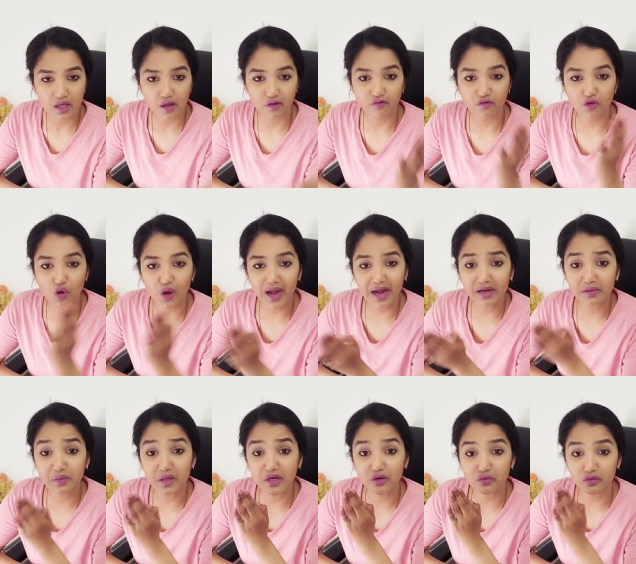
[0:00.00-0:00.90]
If you
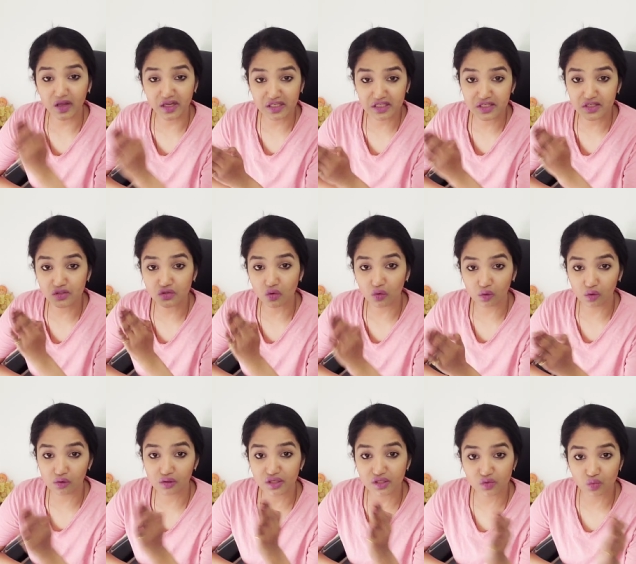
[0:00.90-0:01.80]
had been righteous
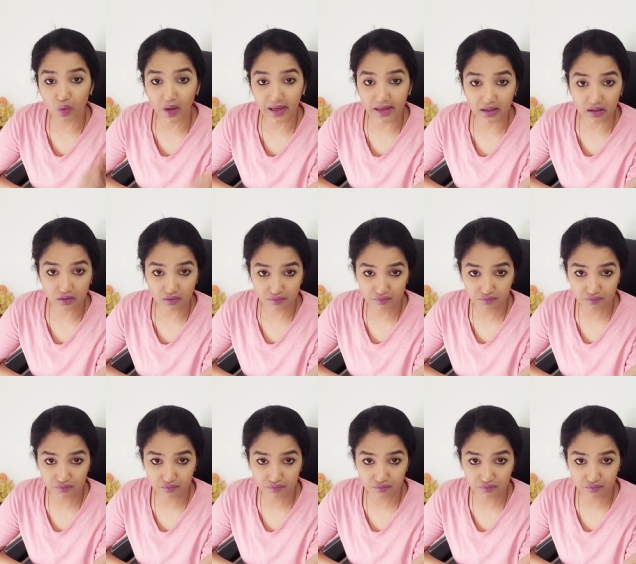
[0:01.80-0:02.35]
all this while,